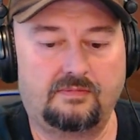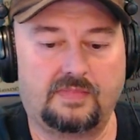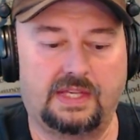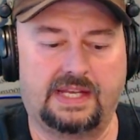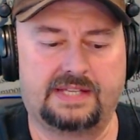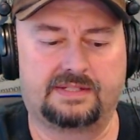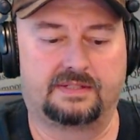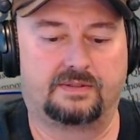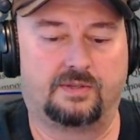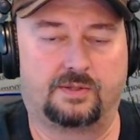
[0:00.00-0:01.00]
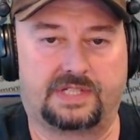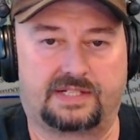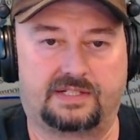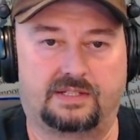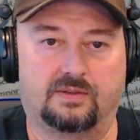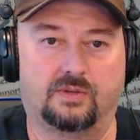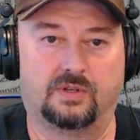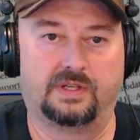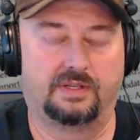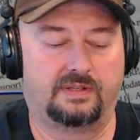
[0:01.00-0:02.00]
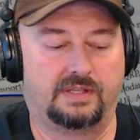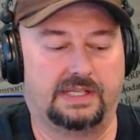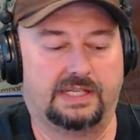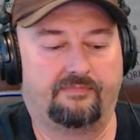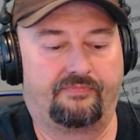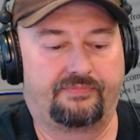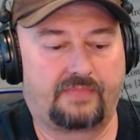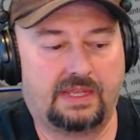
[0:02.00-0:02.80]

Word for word: It has a whole section on um,